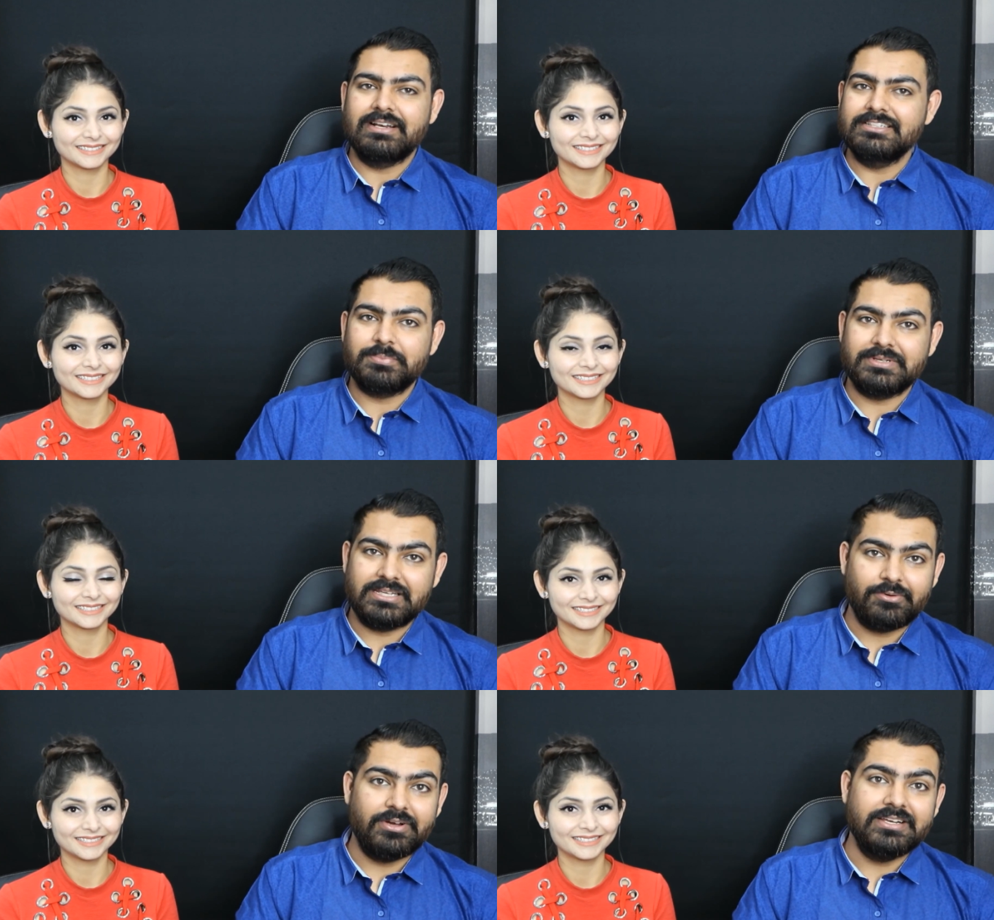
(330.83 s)
Speaker 1: but there
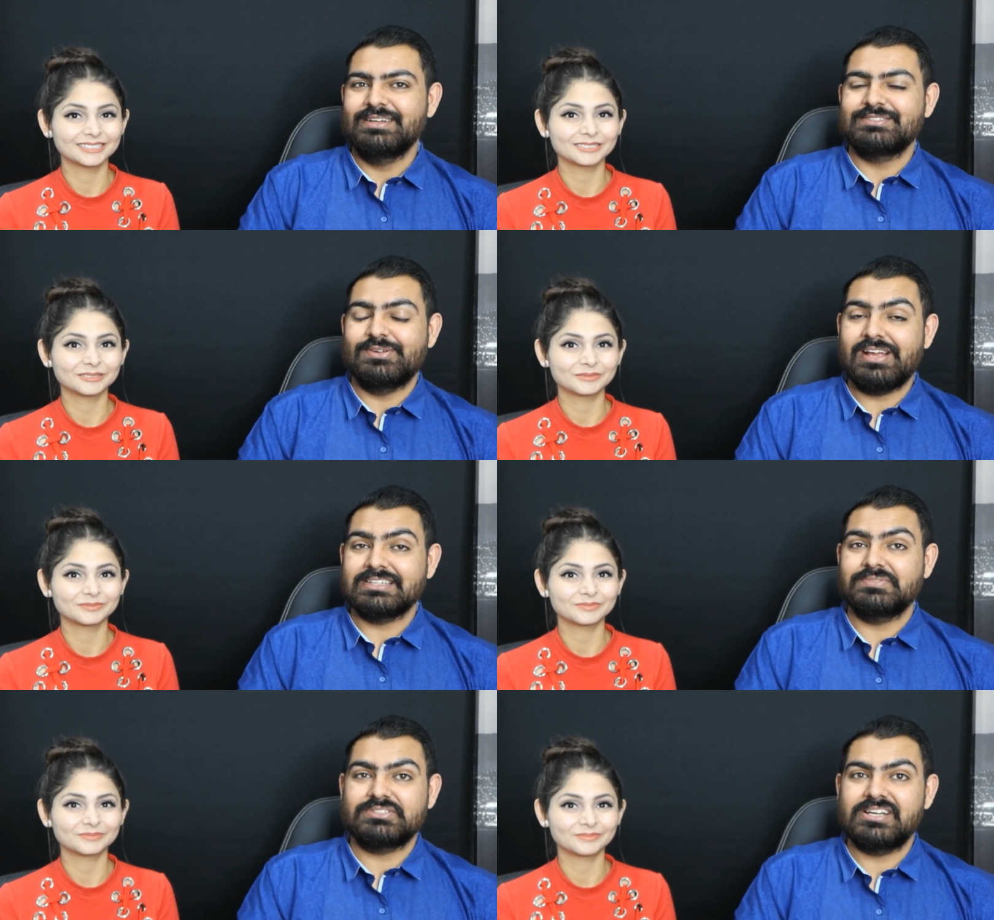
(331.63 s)
weren't. So you guys have
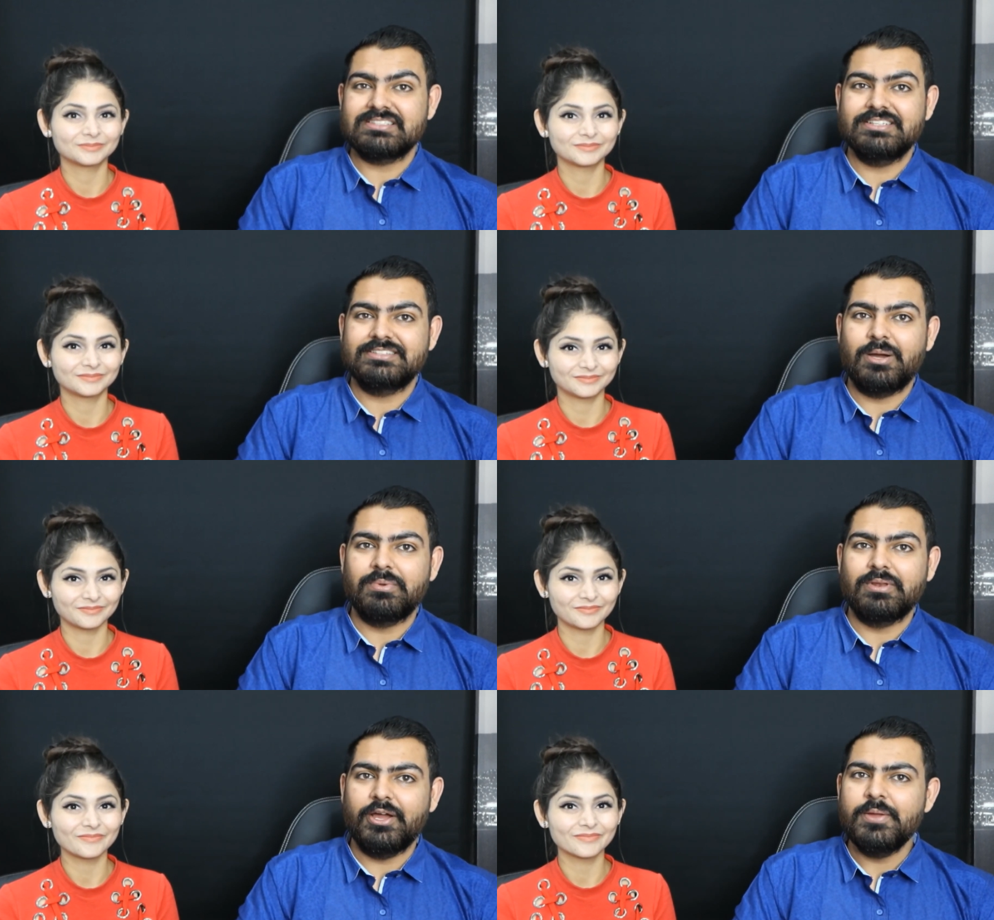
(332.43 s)
to translate down
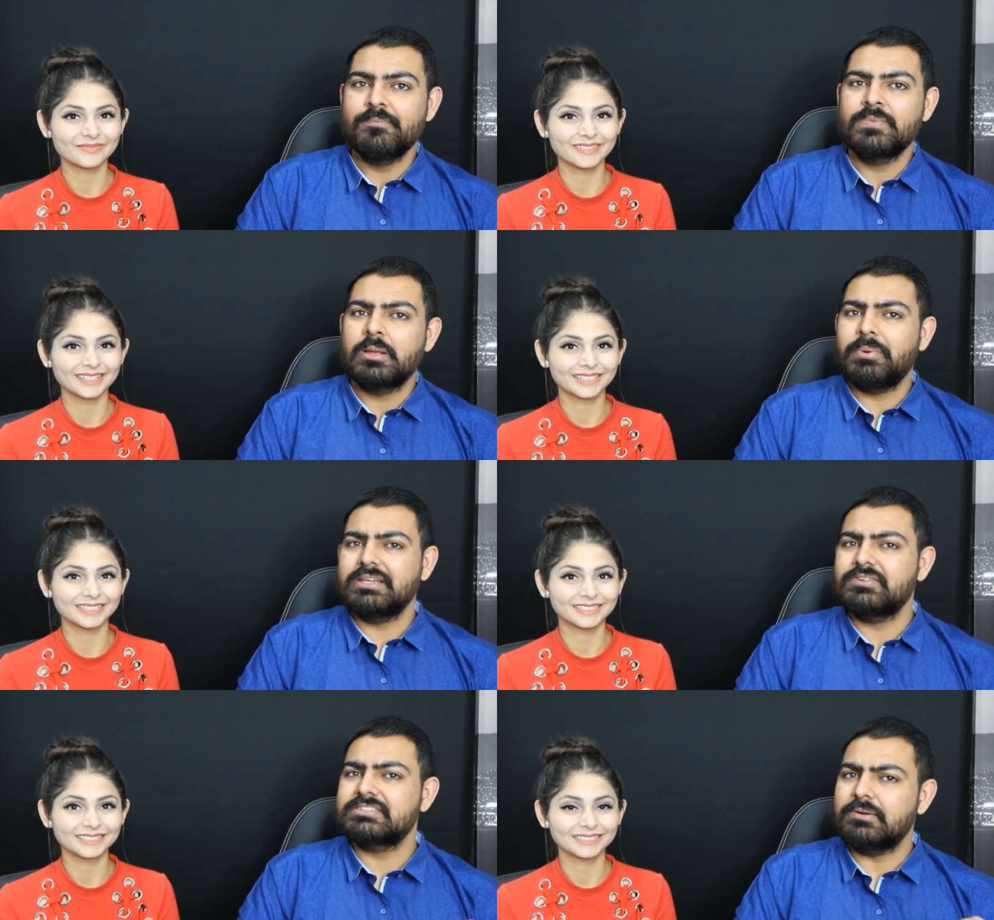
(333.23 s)
below. But there
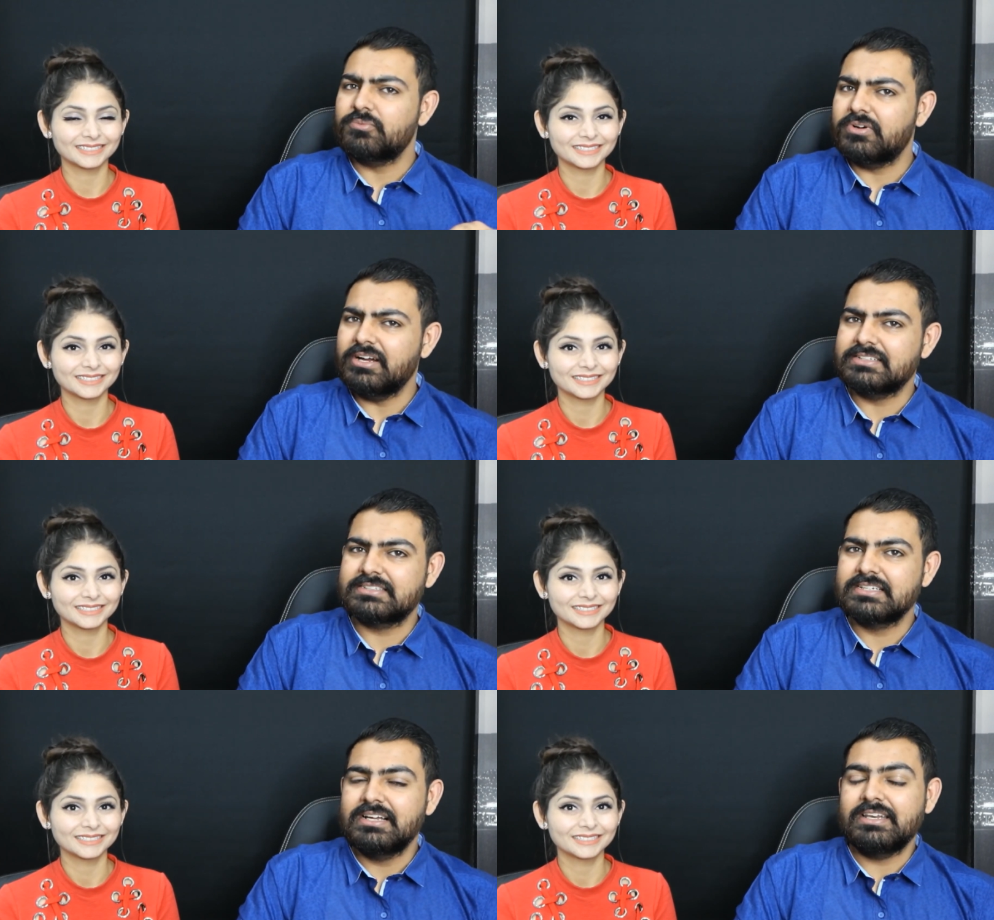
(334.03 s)
were some words.
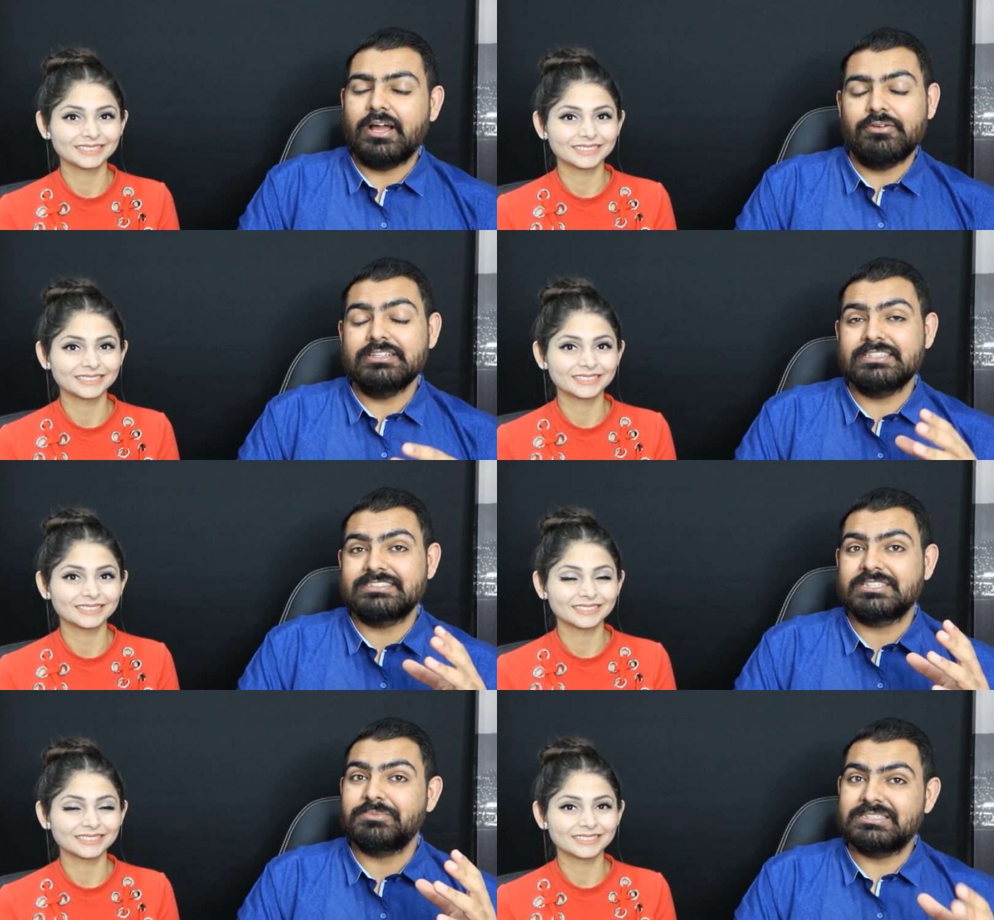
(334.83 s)
Now this is
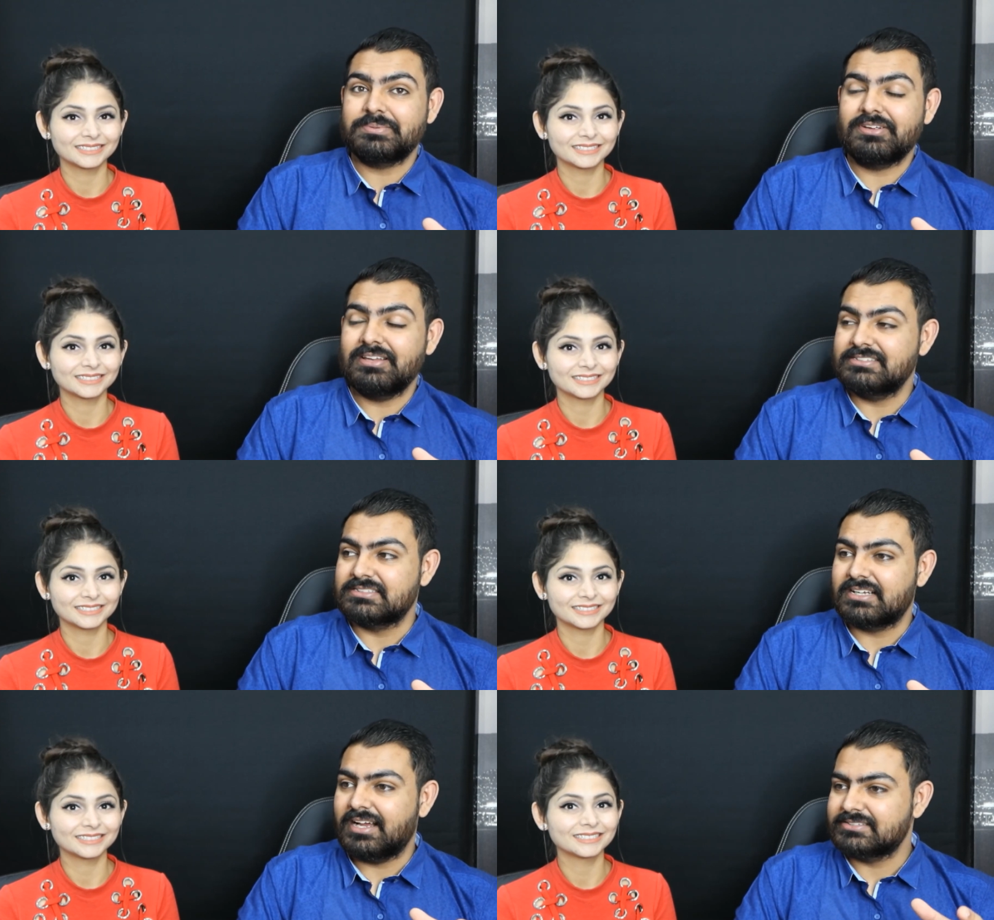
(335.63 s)
just my speculation
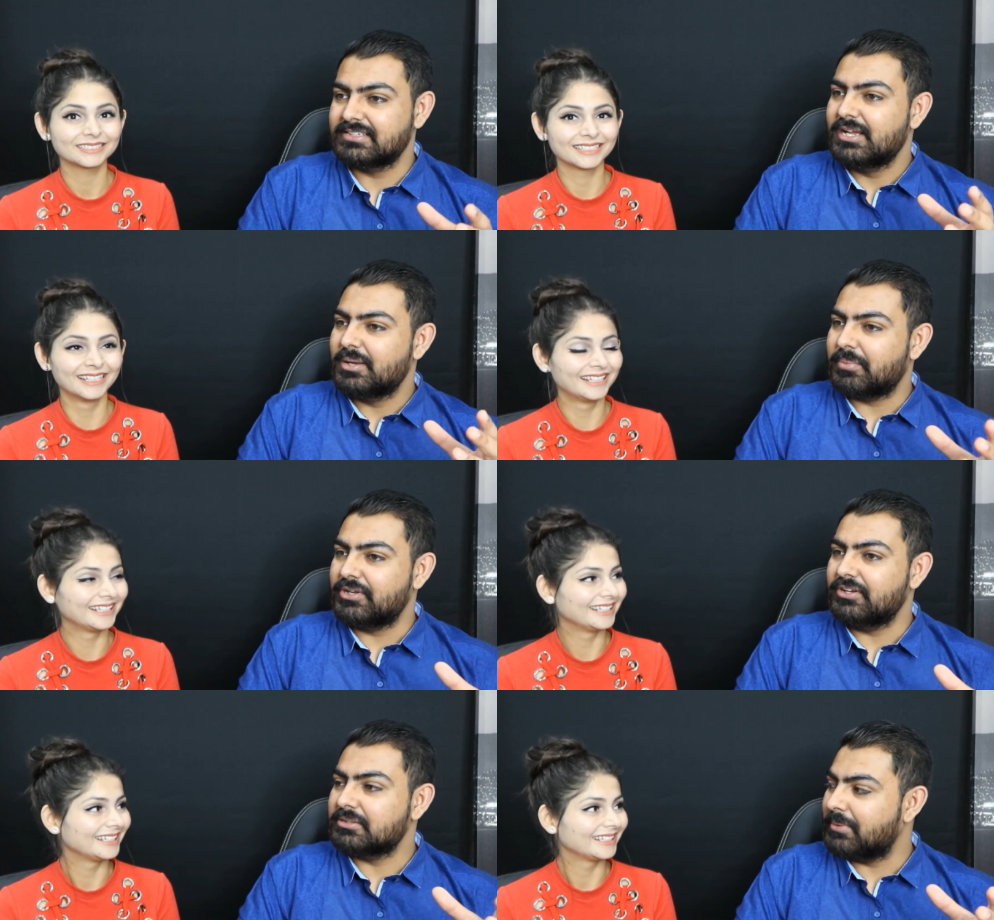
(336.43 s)
guys. But you
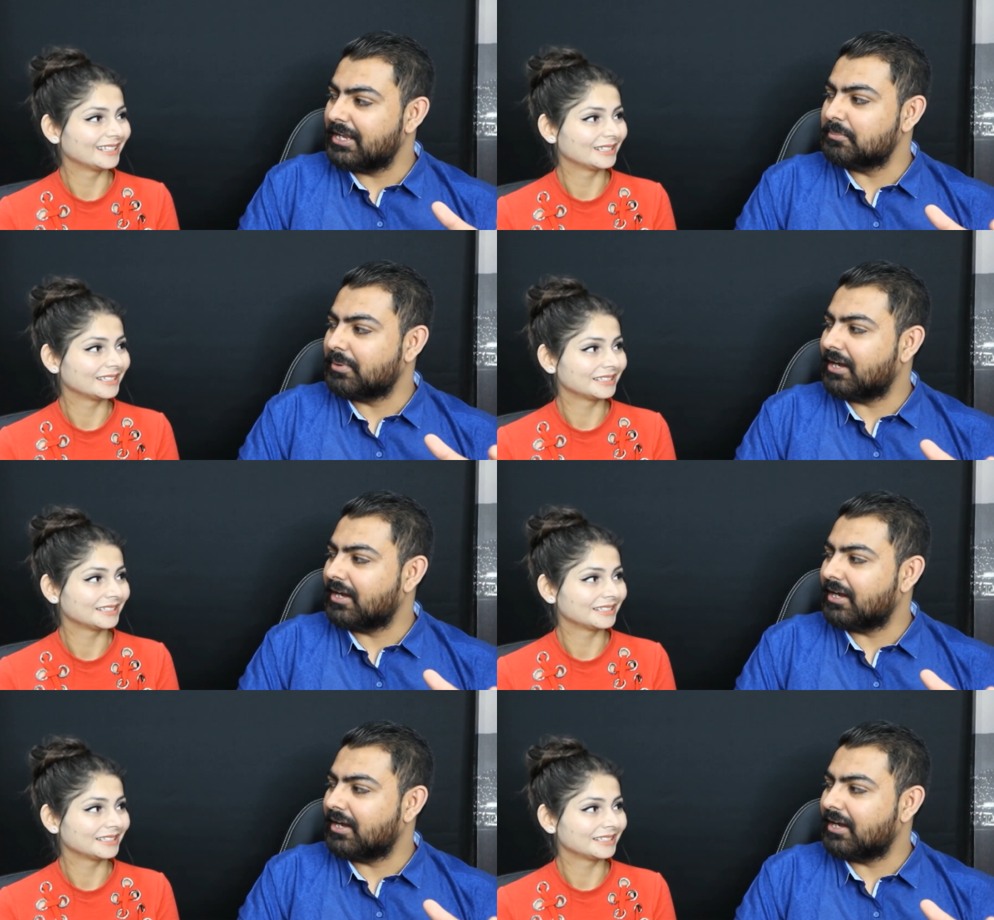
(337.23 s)
know the main part is